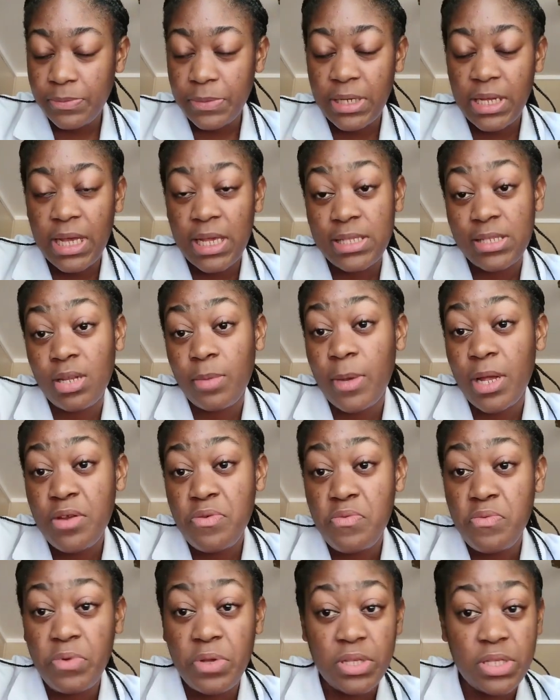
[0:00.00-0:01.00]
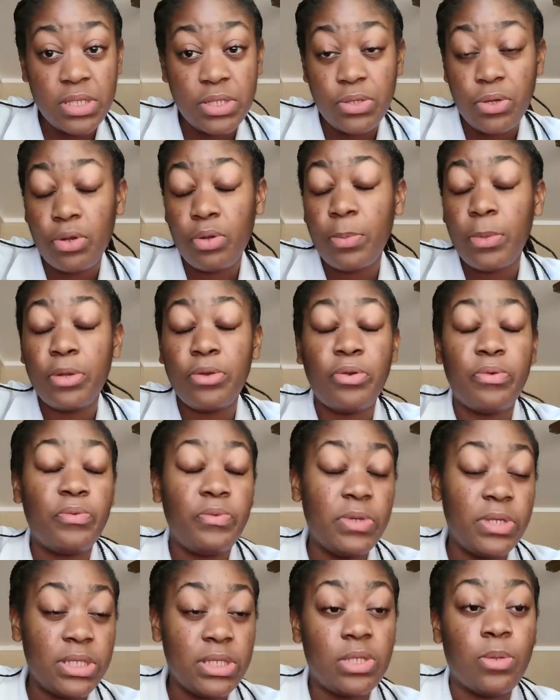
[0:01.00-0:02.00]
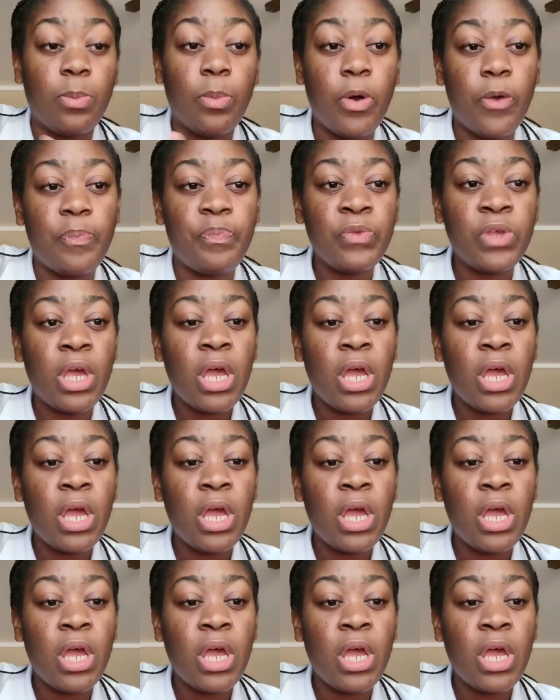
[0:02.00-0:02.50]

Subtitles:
I'm not saying about the racist or about no racist. But